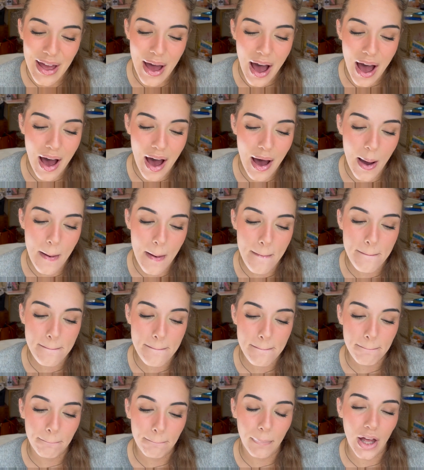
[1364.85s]

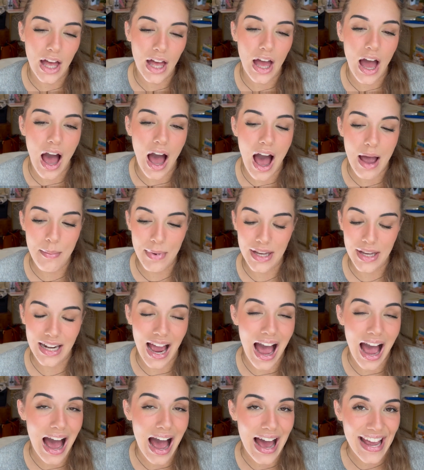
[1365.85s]
But I mean,
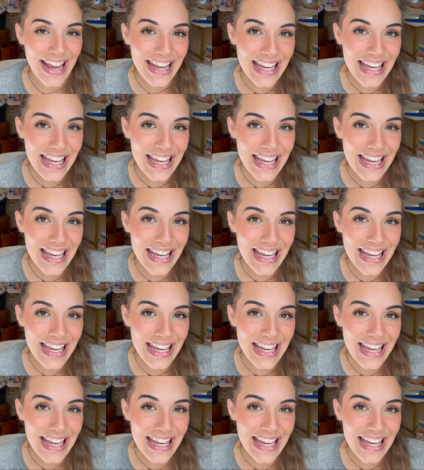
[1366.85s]
I